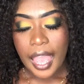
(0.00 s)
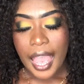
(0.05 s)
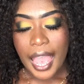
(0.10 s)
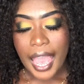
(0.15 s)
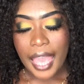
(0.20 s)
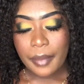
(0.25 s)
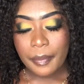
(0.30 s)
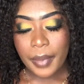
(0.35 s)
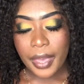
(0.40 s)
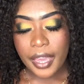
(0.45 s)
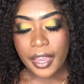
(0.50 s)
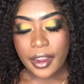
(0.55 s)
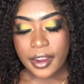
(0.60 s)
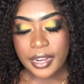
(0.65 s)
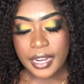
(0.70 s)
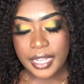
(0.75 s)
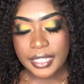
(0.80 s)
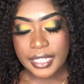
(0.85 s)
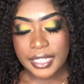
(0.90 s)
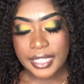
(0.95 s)
I begged her
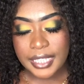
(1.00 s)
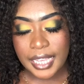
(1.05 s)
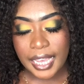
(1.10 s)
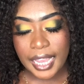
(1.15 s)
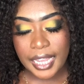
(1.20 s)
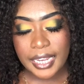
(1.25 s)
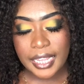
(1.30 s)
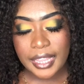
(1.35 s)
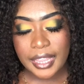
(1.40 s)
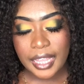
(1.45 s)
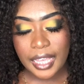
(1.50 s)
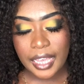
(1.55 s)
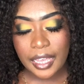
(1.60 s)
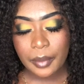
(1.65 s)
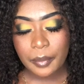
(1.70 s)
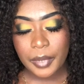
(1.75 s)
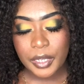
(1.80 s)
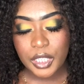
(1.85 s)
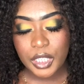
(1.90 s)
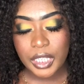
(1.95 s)
not to say
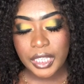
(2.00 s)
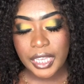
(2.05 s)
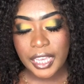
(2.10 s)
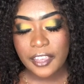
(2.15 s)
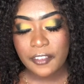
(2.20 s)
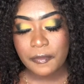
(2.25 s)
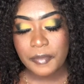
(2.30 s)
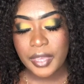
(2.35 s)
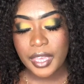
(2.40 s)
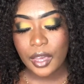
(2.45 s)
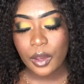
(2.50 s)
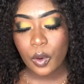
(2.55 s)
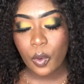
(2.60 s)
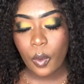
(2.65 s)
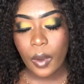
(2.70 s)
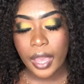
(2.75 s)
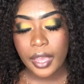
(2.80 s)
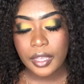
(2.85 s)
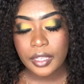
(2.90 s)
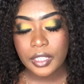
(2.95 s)
anything, but she gave me
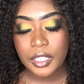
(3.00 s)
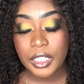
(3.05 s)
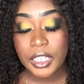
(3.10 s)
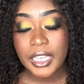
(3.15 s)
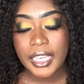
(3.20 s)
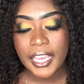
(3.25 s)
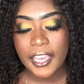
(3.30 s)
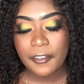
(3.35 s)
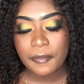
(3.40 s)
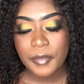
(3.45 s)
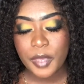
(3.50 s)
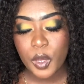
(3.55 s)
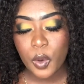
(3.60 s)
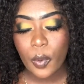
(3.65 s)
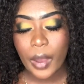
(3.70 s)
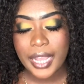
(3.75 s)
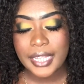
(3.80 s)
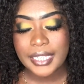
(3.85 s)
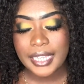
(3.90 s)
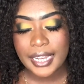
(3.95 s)

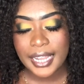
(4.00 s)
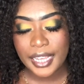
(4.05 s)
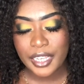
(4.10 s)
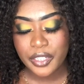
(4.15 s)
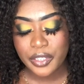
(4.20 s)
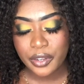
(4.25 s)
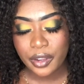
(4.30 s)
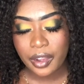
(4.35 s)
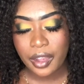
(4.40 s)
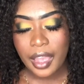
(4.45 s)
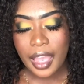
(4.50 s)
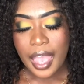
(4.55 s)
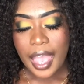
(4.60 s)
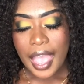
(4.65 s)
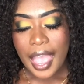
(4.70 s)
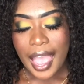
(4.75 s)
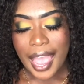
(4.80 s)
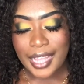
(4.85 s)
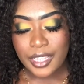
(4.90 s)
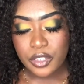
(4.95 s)
quite a lecture
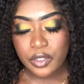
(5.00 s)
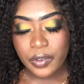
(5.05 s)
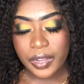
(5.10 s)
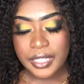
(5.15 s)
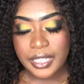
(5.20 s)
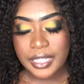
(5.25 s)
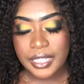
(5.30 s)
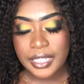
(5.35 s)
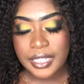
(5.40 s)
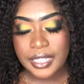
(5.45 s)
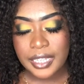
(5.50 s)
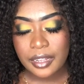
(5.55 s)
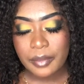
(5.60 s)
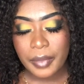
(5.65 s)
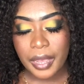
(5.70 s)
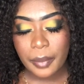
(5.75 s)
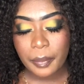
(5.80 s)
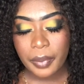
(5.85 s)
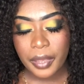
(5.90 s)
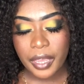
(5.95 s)
and threatened to tell
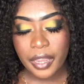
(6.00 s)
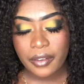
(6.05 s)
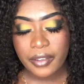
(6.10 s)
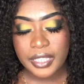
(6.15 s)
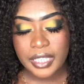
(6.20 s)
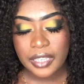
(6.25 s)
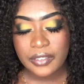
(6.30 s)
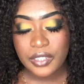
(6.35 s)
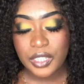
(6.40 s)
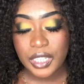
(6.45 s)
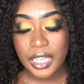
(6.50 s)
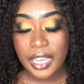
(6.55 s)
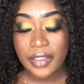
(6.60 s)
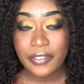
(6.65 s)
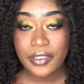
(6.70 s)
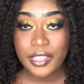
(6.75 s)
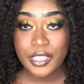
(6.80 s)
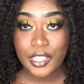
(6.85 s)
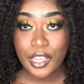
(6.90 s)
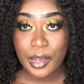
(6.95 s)
my parents if she
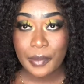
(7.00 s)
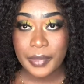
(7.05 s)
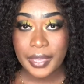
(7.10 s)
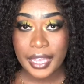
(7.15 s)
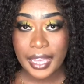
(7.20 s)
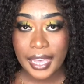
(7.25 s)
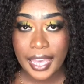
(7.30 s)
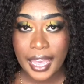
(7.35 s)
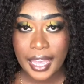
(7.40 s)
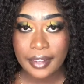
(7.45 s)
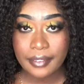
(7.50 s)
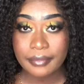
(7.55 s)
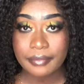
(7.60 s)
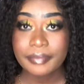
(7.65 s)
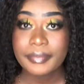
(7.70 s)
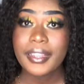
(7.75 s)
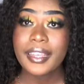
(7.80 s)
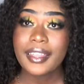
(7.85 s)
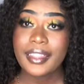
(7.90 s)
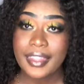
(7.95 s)
ever saw me again.
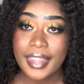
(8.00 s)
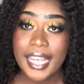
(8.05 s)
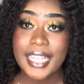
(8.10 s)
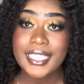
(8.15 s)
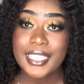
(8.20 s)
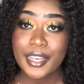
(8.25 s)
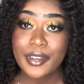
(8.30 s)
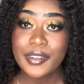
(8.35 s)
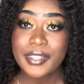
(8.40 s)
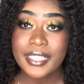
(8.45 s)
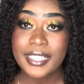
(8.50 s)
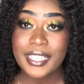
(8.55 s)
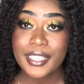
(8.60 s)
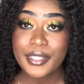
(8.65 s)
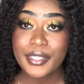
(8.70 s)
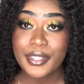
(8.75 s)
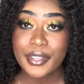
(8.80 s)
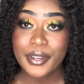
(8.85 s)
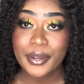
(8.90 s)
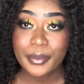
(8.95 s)
That's a good
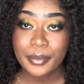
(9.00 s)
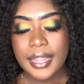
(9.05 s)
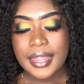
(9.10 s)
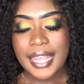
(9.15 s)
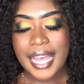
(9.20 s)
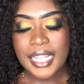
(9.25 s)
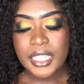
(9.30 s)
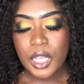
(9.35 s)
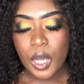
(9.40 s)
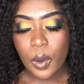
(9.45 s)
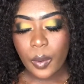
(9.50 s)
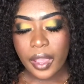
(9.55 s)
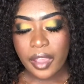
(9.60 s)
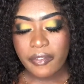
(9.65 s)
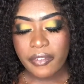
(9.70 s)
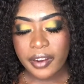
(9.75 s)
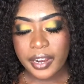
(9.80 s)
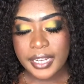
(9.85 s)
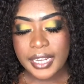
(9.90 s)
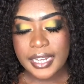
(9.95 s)
sister. That,
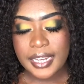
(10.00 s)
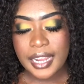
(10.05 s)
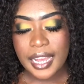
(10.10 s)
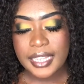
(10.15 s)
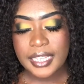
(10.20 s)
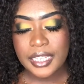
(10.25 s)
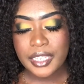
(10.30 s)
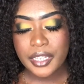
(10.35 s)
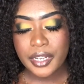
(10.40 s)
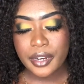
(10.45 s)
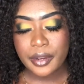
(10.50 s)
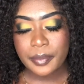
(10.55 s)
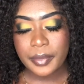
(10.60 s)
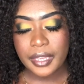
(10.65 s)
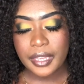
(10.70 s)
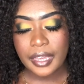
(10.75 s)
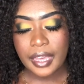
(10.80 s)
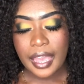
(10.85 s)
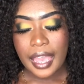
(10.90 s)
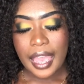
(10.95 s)
however, did not deter
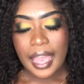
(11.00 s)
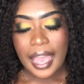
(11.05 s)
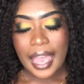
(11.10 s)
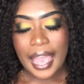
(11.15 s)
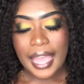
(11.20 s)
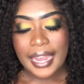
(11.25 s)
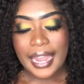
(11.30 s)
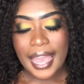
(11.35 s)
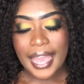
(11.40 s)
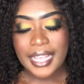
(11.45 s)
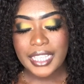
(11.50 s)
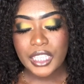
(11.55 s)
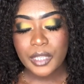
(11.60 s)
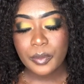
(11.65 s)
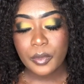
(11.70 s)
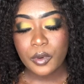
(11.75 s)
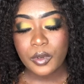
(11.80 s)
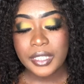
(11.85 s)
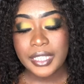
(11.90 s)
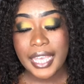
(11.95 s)
me and I
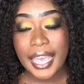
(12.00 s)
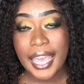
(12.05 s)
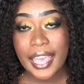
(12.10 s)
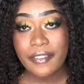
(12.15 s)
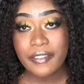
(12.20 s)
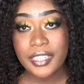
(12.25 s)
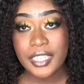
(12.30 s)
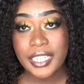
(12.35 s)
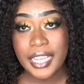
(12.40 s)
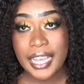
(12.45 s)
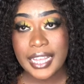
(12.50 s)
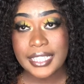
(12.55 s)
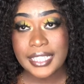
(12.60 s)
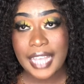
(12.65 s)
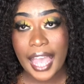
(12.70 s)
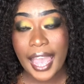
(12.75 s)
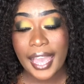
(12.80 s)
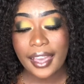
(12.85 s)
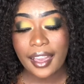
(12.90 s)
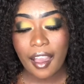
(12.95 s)
smoked every chance
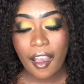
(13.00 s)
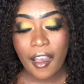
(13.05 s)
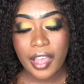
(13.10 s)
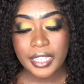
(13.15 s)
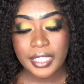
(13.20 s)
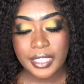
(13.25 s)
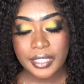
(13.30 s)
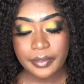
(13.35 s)
I got.